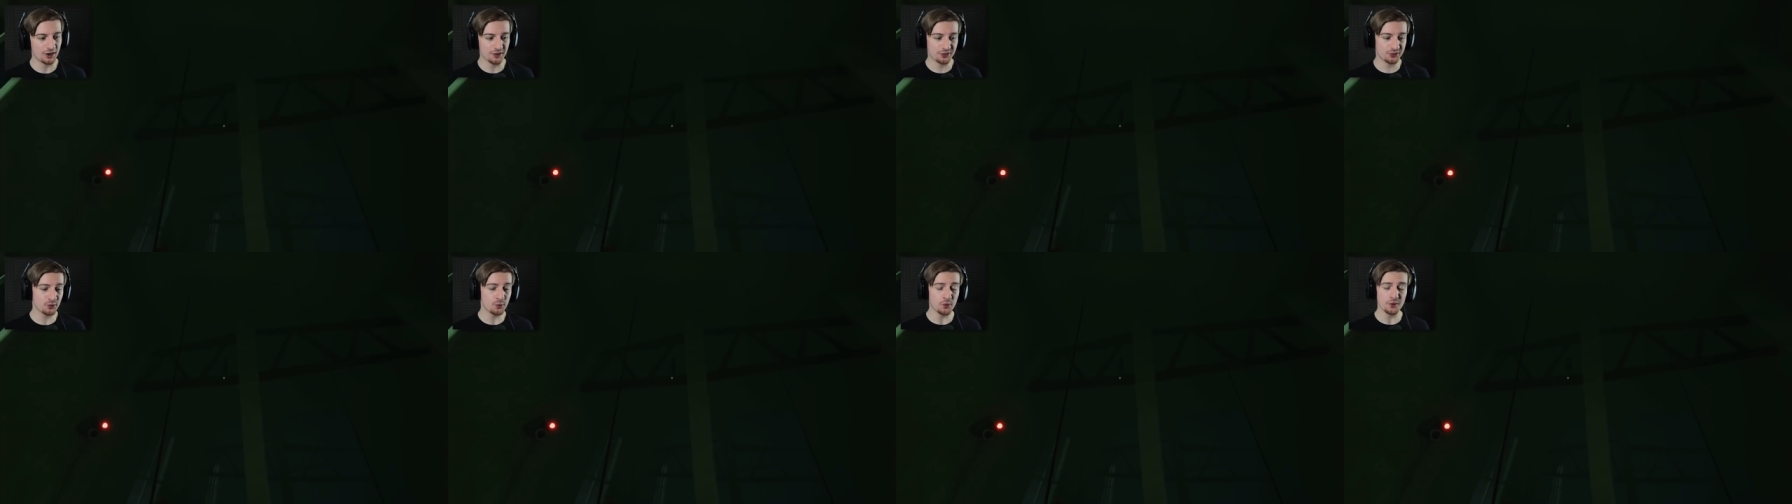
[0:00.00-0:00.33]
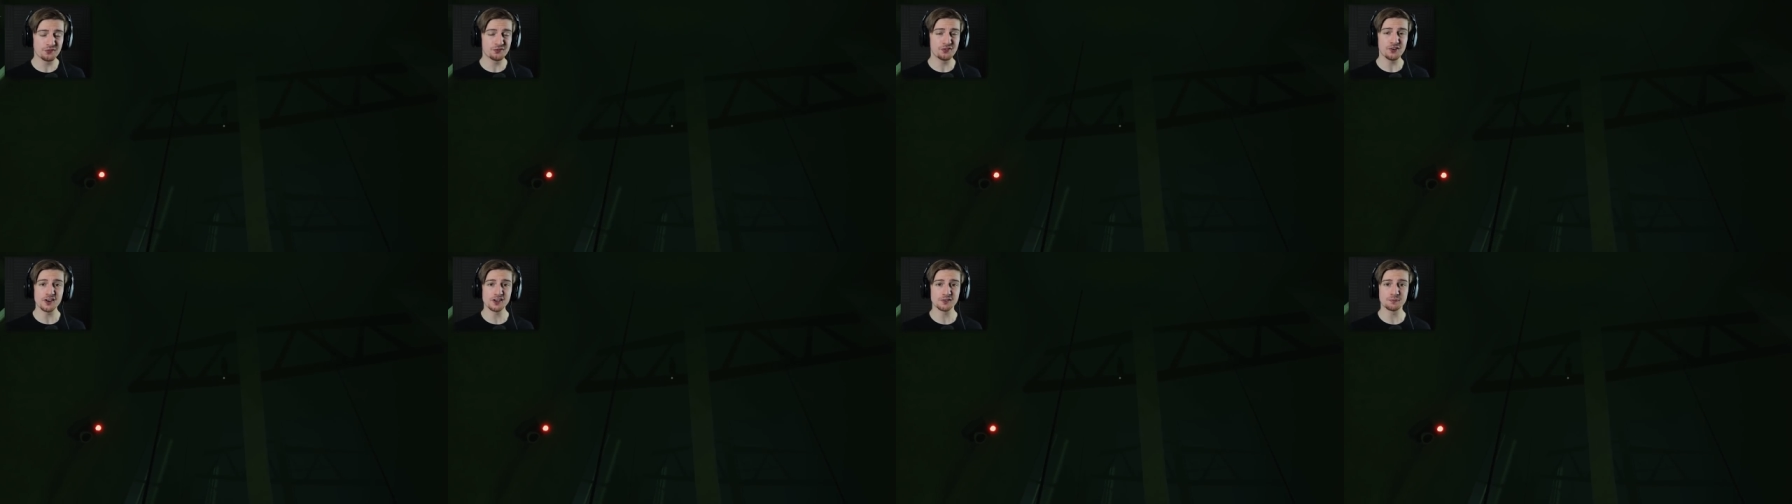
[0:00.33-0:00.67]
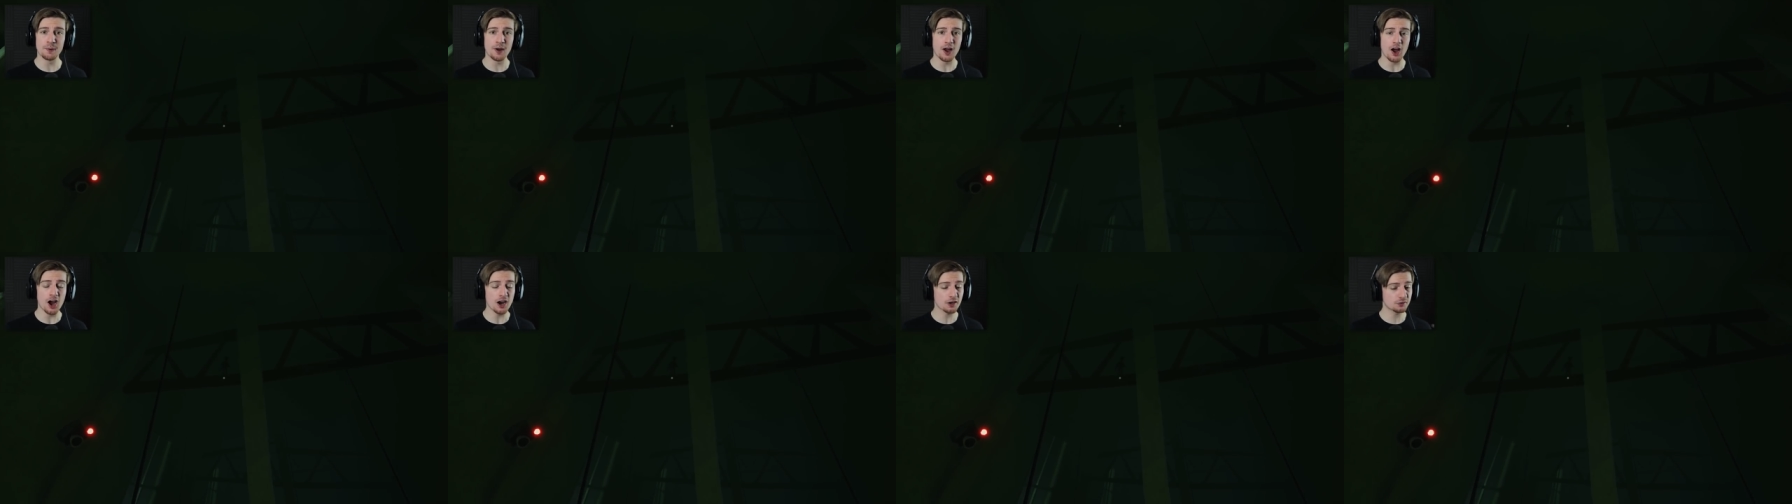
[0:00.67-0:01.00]
I thought first
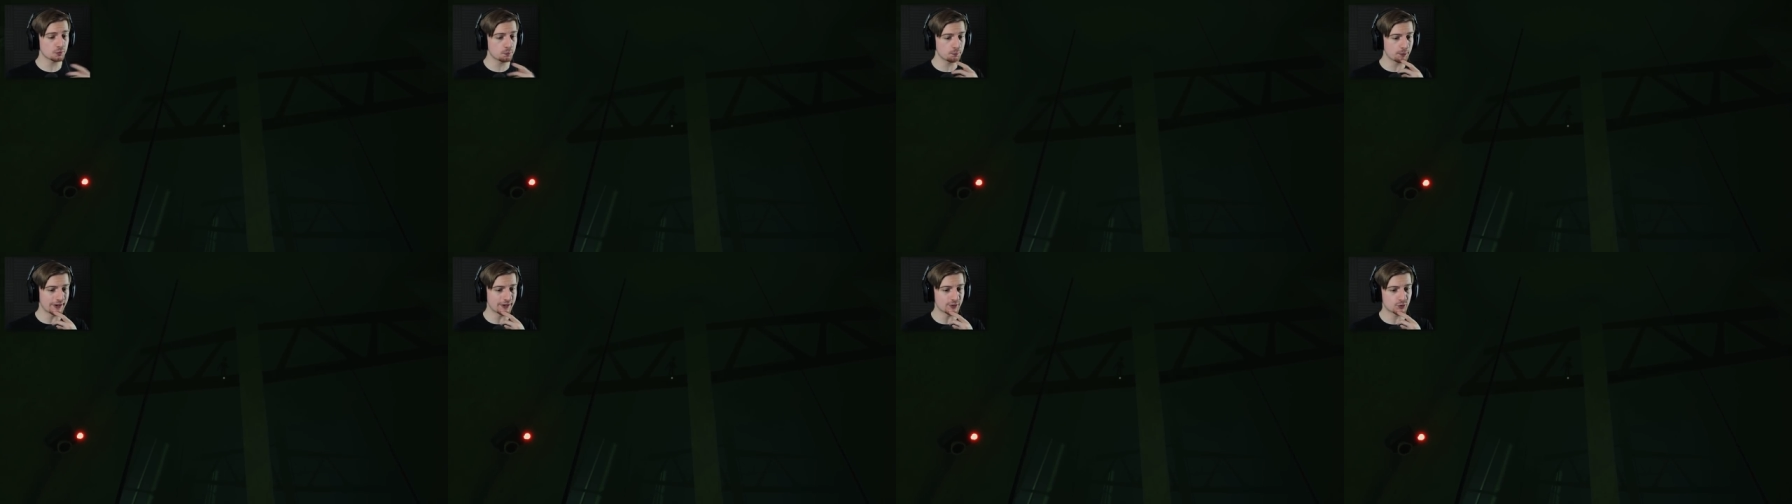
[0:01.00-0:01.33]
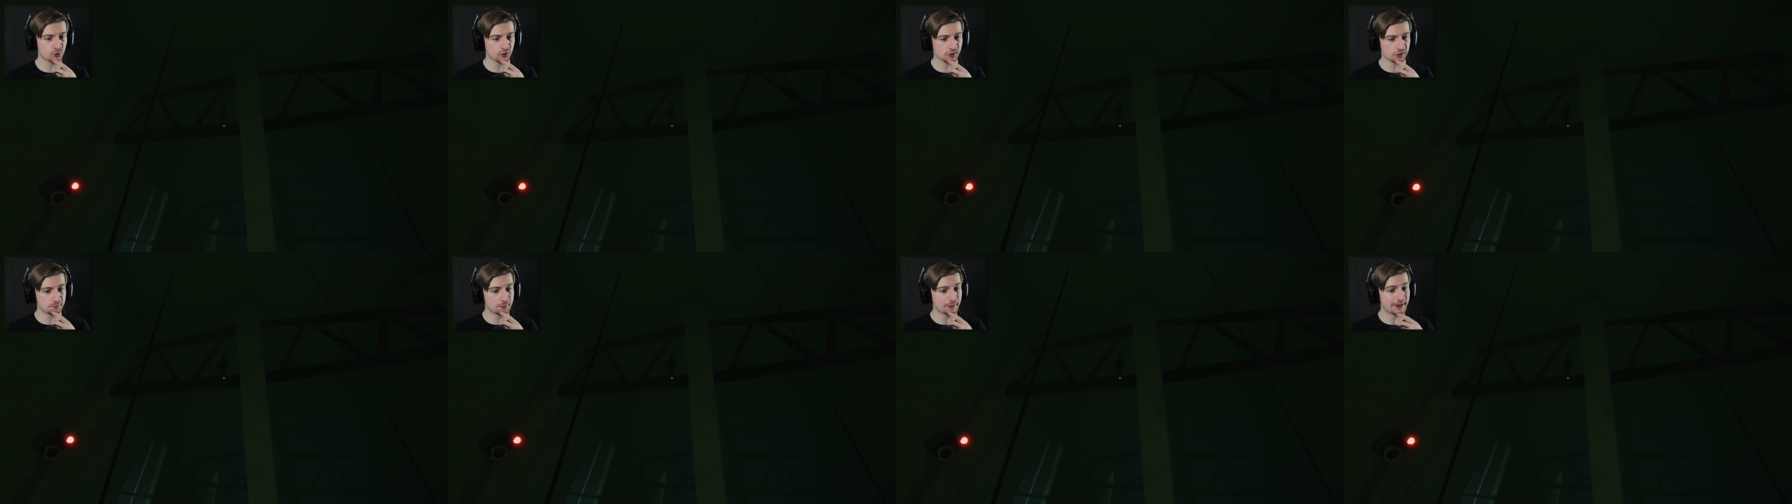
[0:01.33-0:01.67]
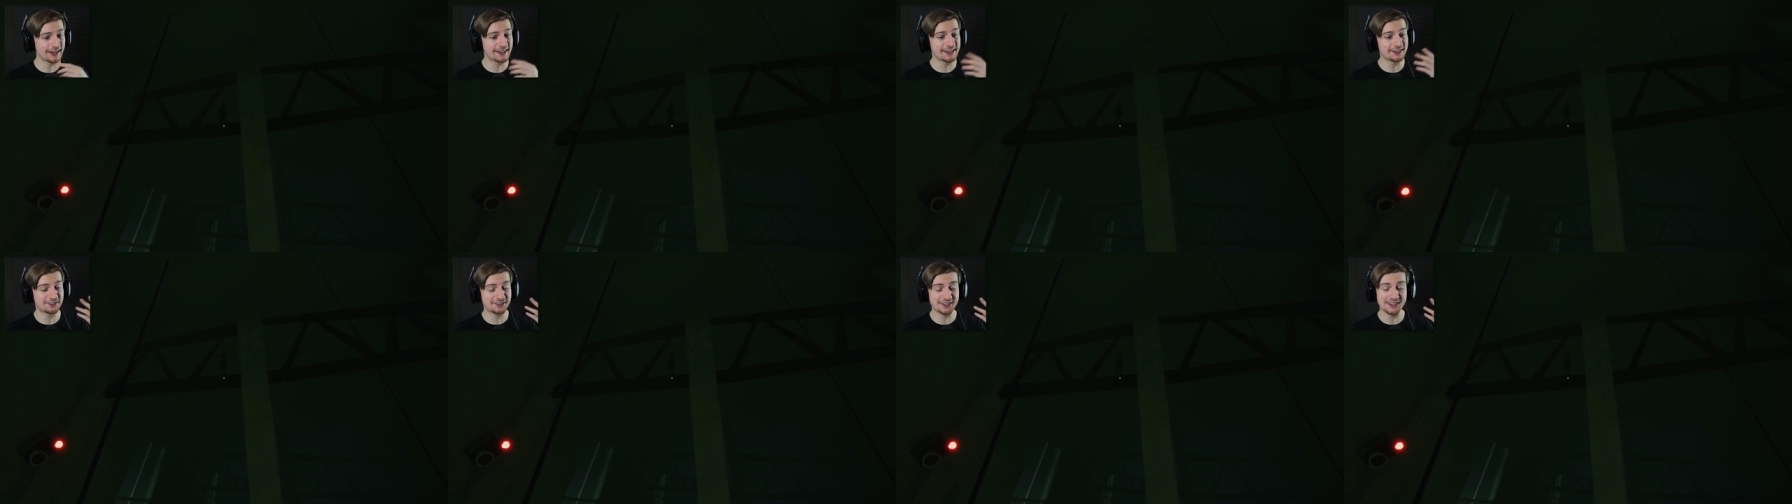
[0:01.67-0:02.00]
my eyes were playing tricks, but
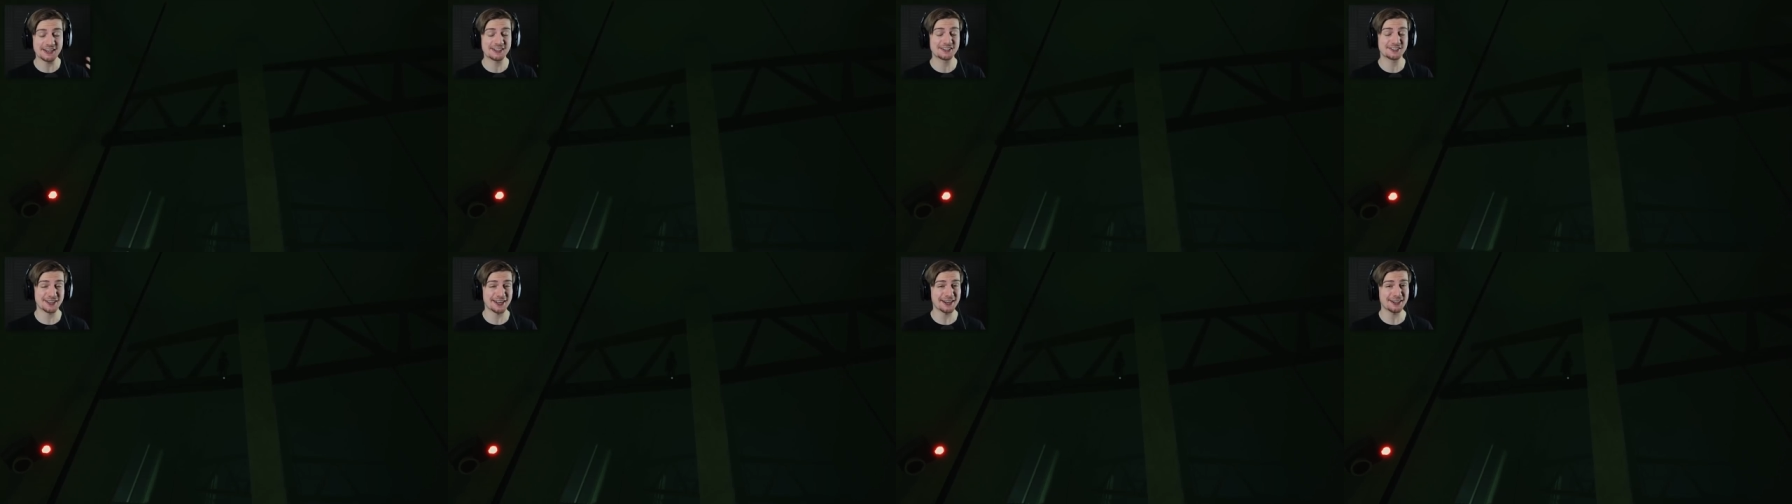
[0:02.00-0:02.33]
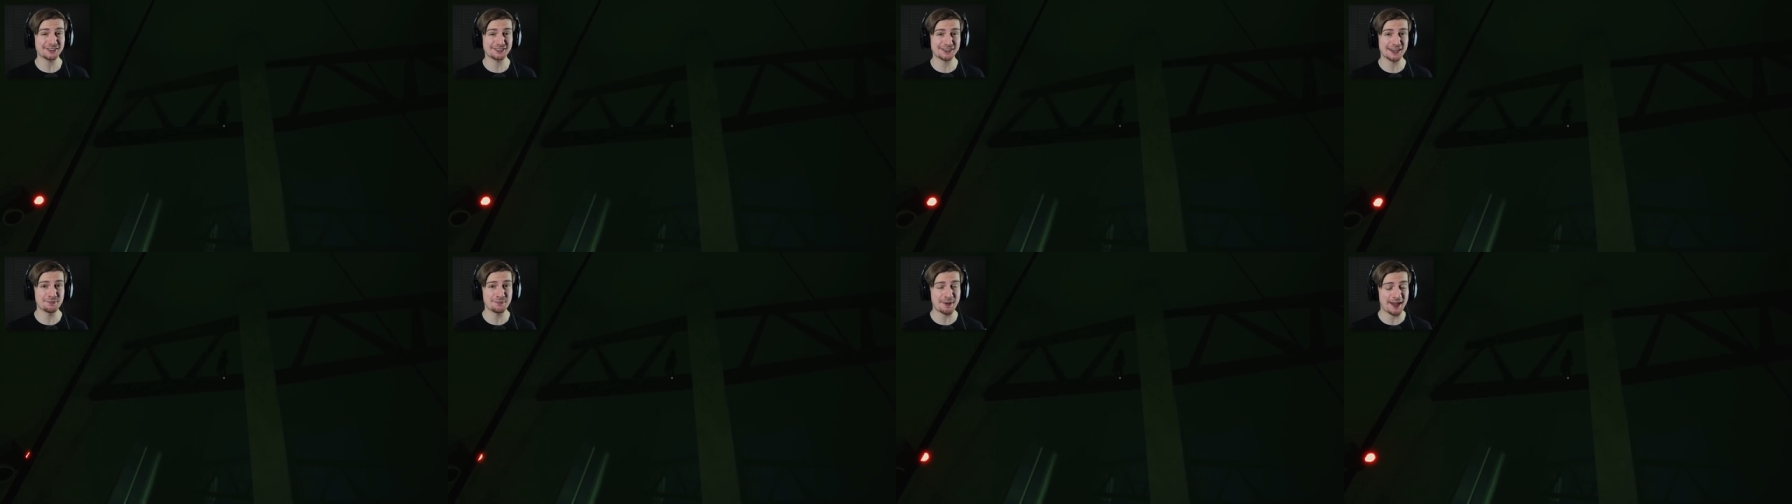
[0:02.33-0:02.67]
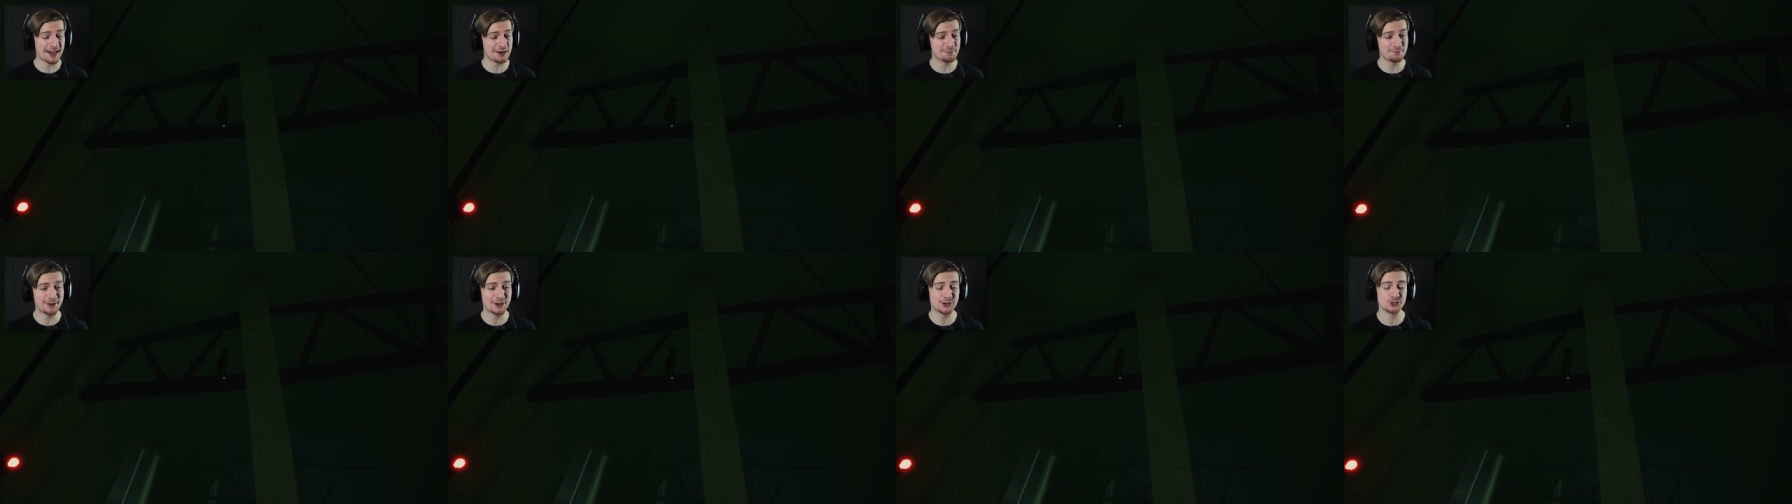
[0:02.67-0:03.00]
it is the exact same
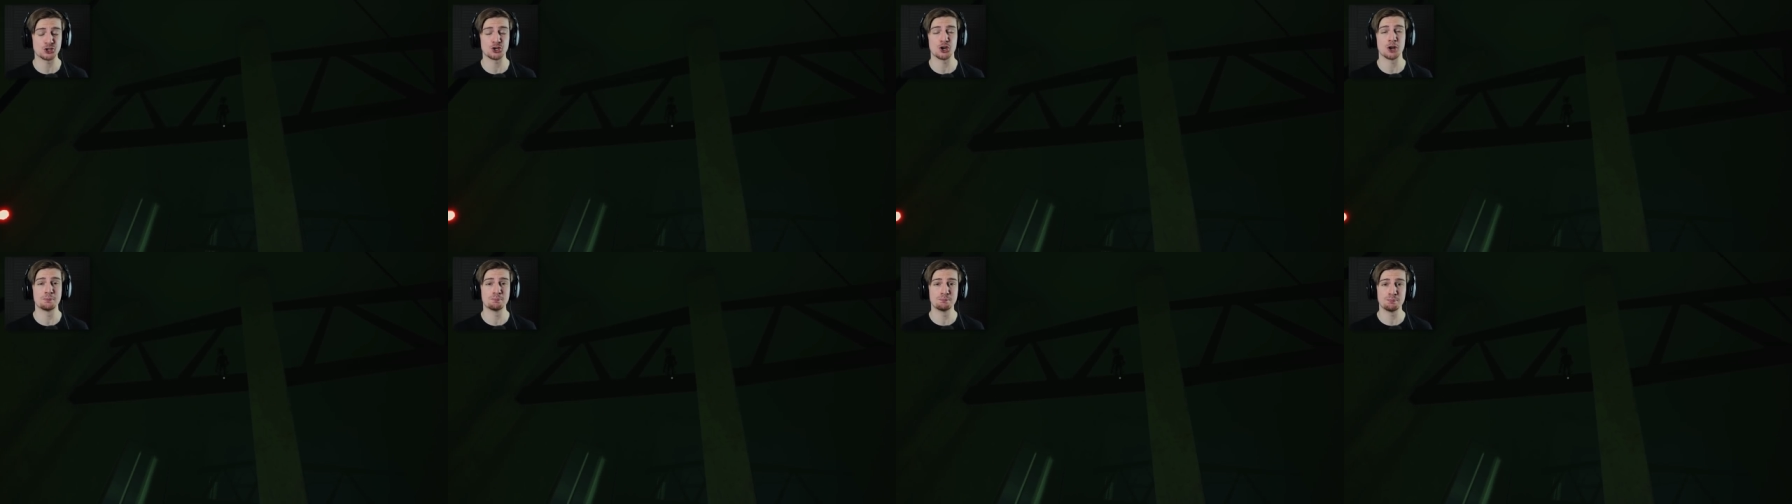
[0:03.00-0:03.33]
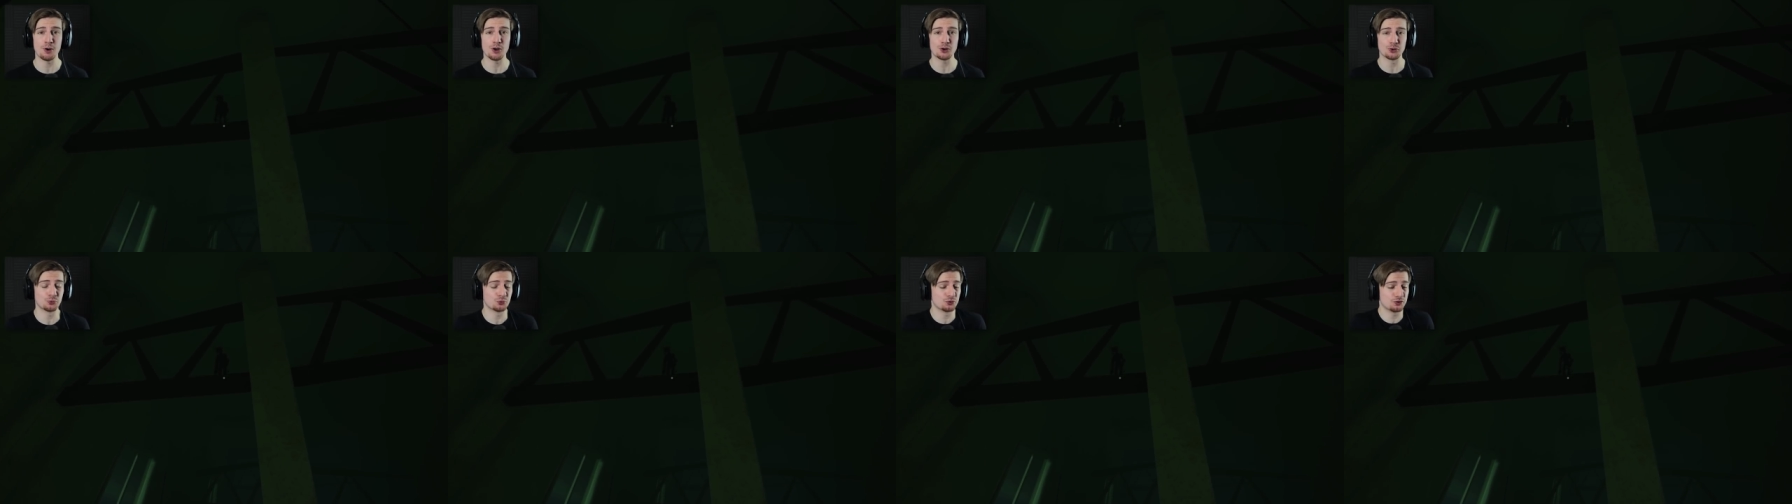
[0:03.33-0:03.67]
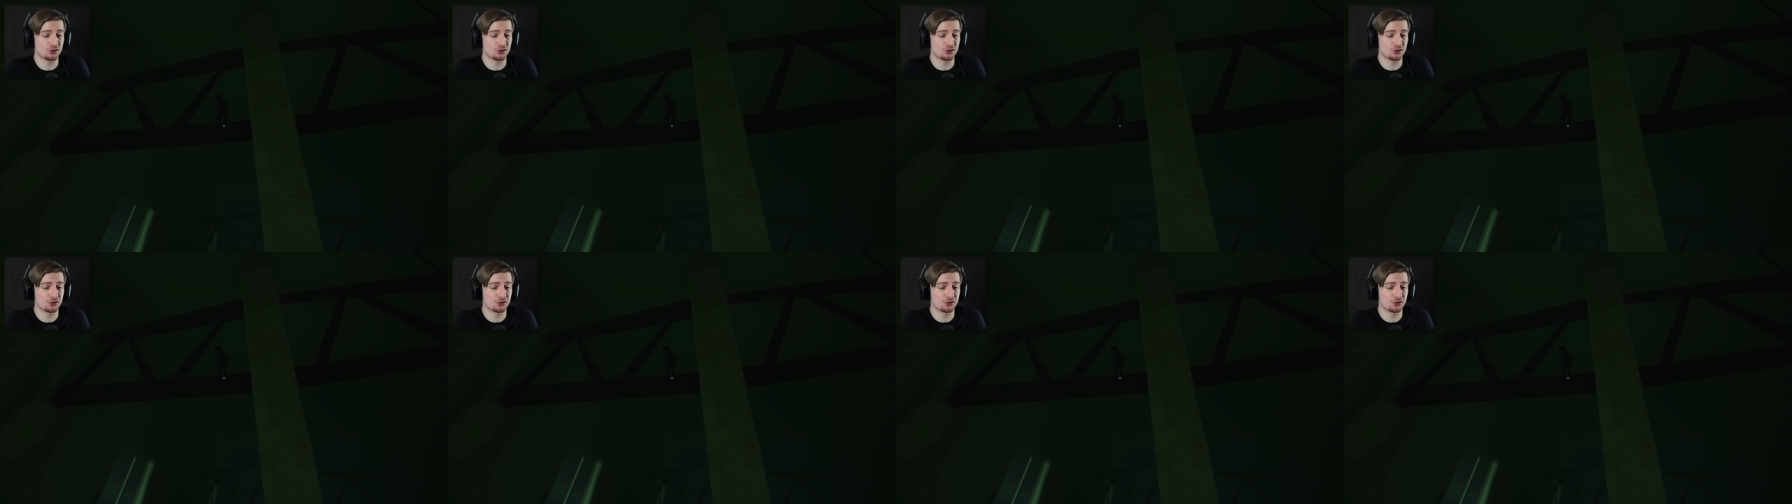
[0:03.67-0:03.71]
animation and model,